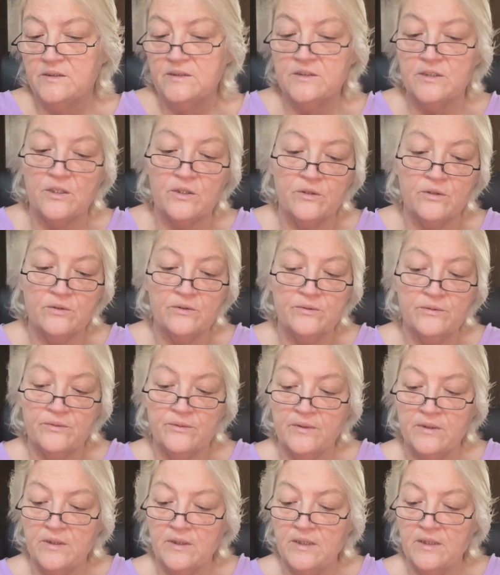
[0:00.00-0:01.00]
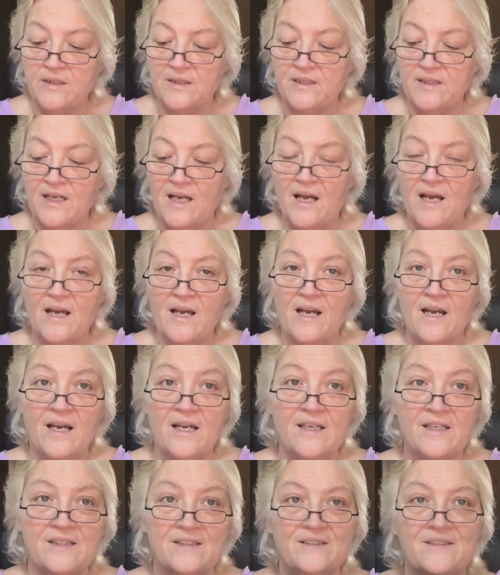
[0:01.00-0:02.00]
so um,
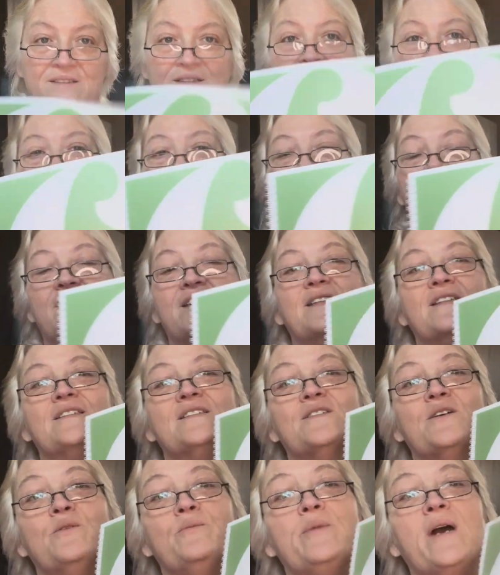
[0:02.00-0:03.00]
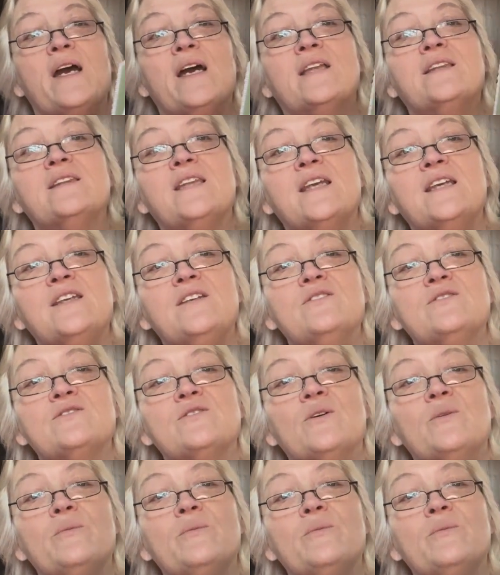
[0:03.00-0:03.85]
I needed this so bad. Thank you so